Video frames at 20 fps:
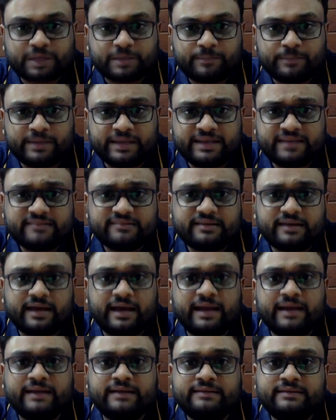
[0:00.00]
place
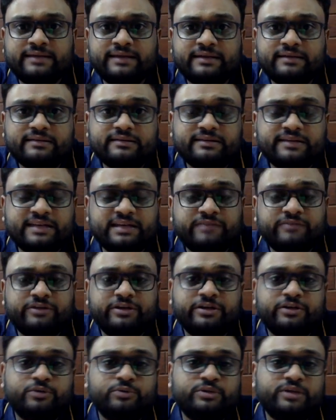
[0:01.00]
and then deliver
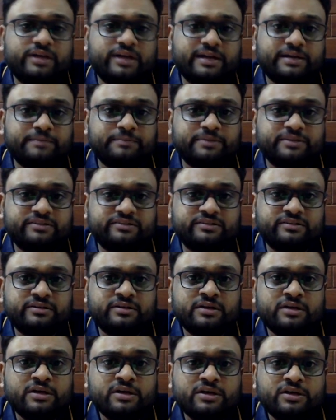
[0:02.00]
it to the right person.
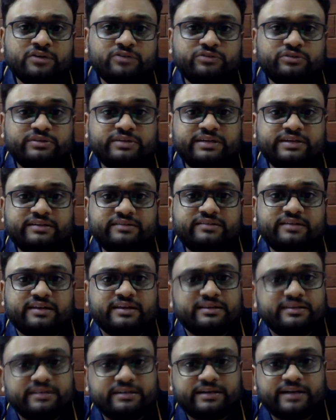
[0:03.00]
So there is
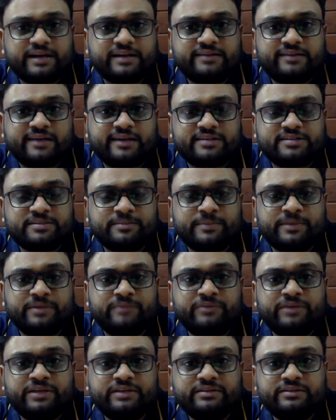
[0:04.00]
another transaction
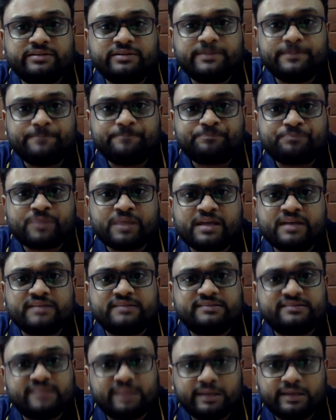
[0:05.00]
between the
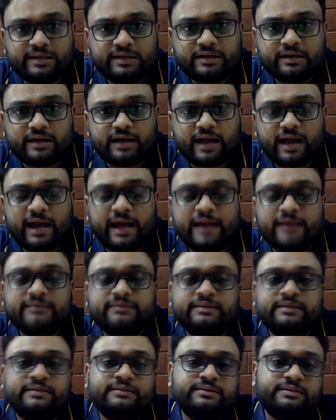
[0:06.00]
seller and
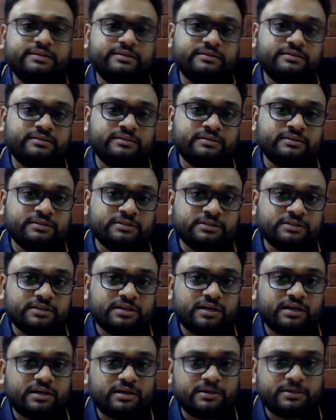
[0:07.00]
then
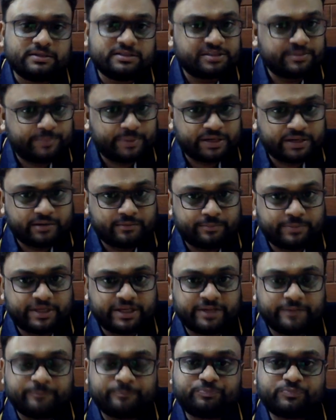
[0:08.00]
the shipping
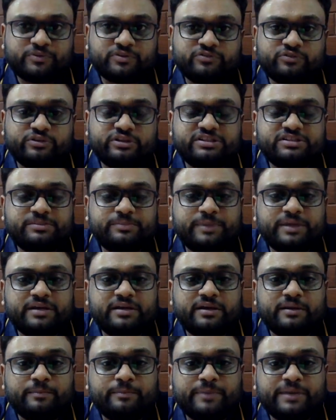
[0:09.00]
company. So the shipping
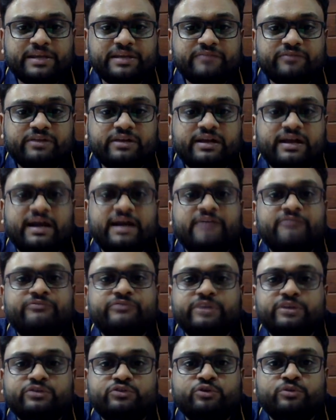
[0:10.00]
company will have
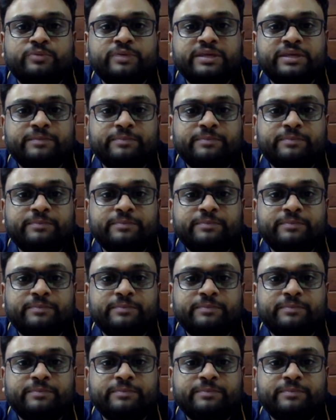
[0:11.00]
so many